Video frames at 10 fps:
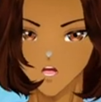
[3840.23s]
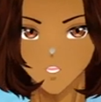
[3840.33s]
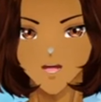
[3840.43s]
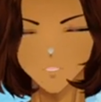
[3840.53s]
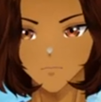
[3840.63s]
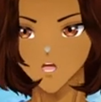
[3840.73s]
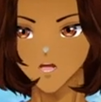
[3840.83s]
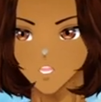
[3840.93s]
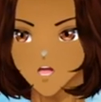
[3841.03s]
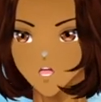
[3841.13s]
That makes
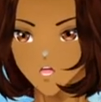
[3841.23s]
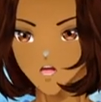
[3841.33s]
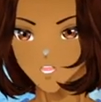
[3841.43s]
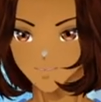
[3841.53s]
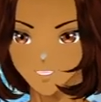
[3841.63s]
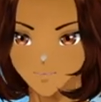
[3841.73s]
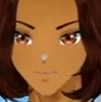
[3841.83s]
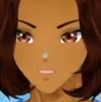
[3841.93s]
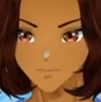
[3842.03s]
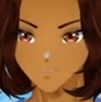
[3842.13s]
a lot of sense if
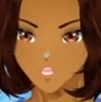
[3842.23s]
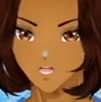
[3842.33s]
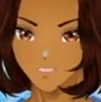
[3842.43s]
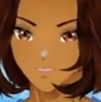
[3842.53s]
that would be the case.